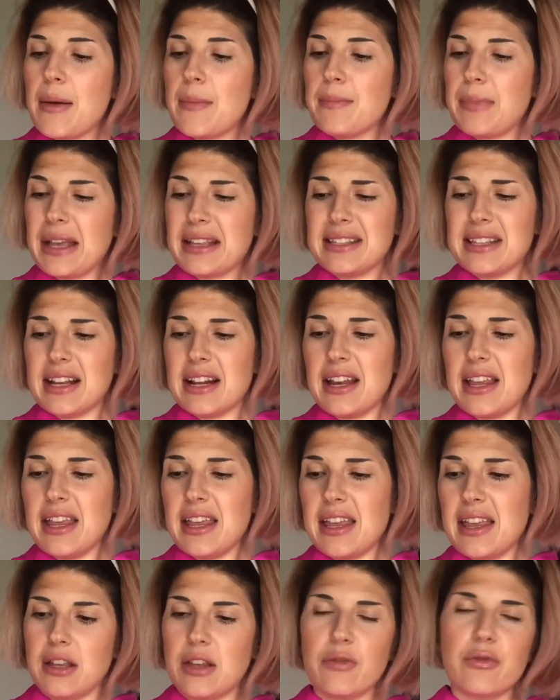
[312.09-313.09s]

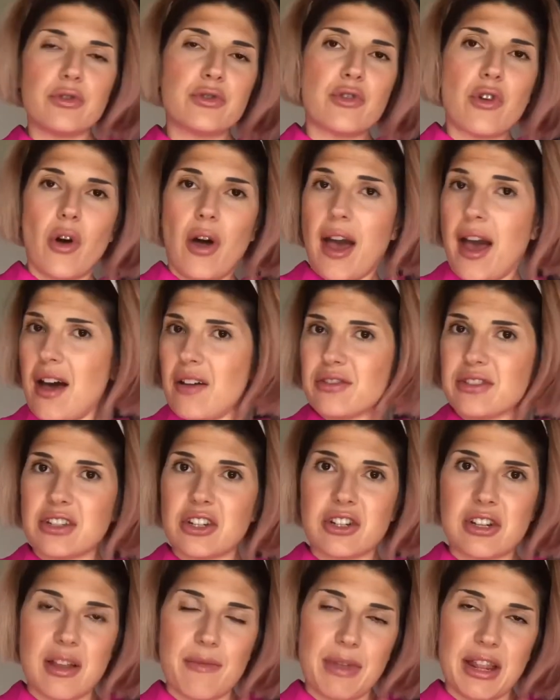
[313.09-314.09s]
basically if you do not have
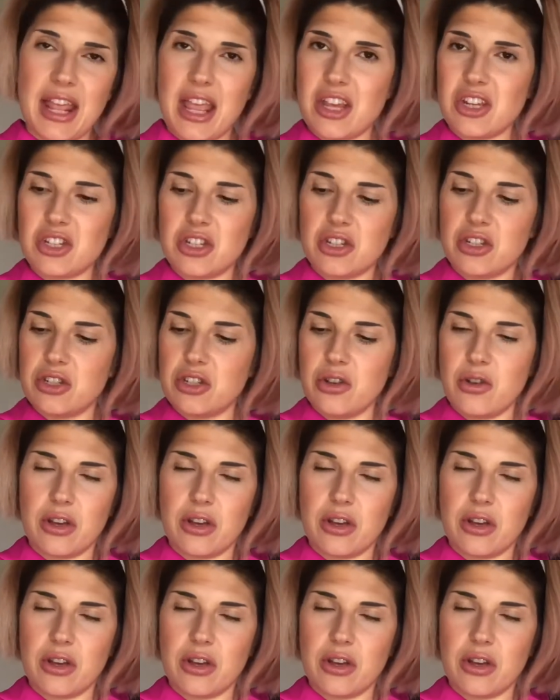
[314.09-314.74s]
such limitations,